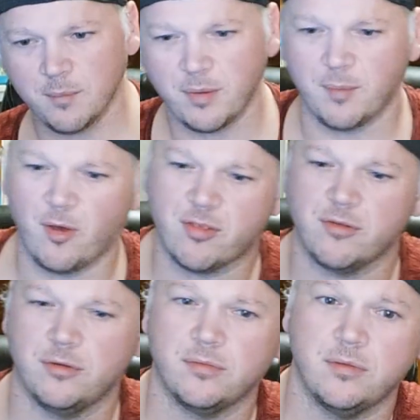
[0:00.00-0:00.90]
But I'm
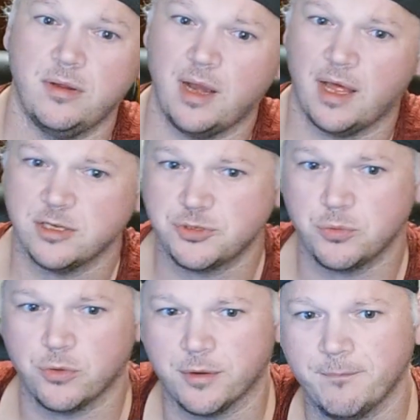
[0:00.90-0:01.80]
also not
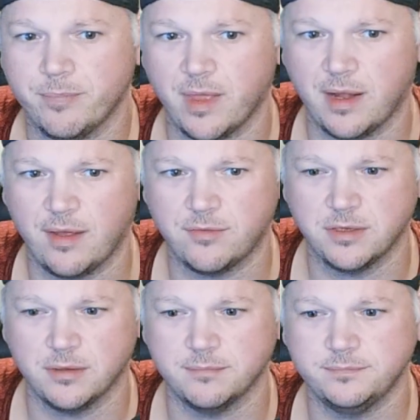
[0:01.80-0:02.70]
sure. I'd have
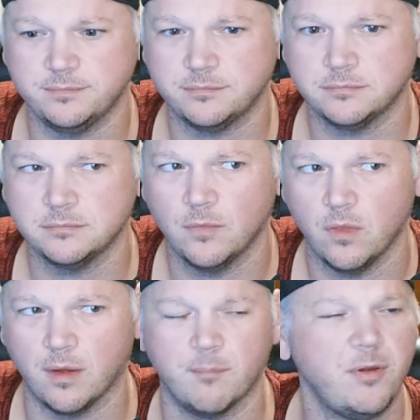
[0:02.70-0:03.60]
to
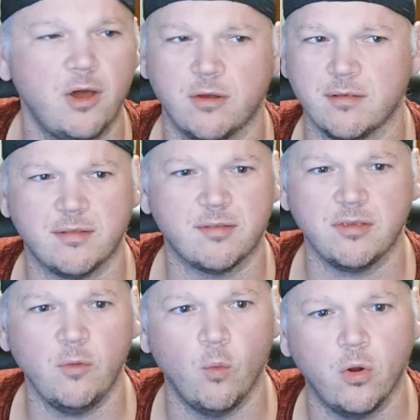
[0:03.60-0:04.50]
look. No, because it's
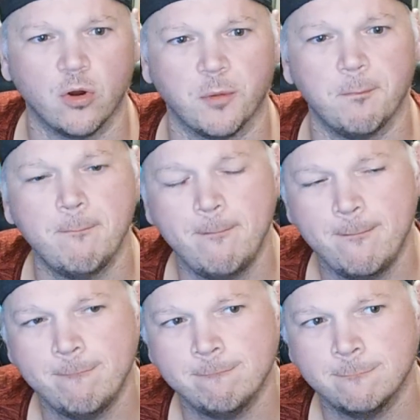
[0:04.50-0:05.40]
still warm.
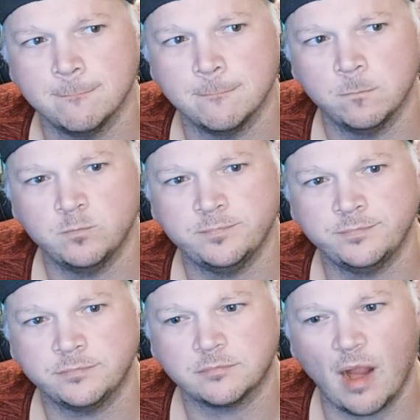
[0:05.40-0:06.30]

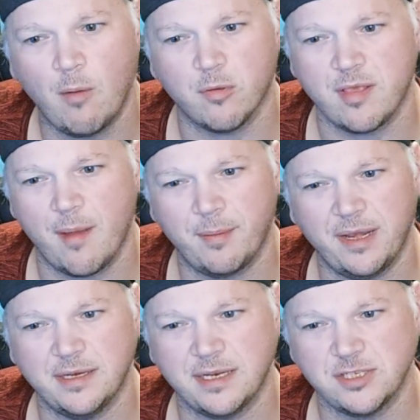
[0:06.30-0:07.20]
I was not
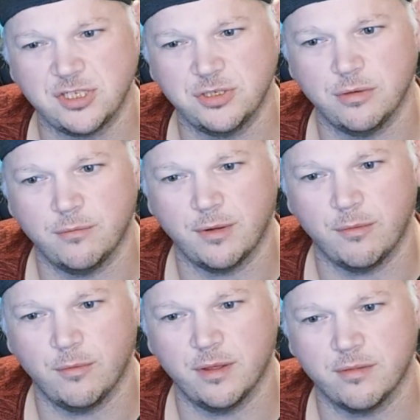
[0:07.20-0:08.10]
paying attention to it when
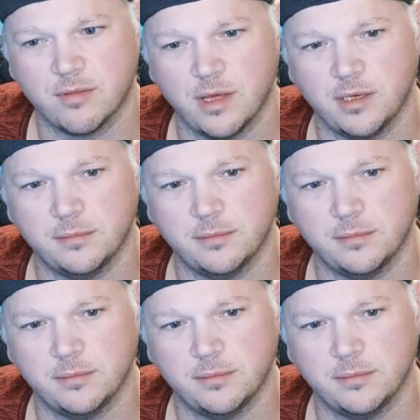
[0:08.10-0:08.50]
it was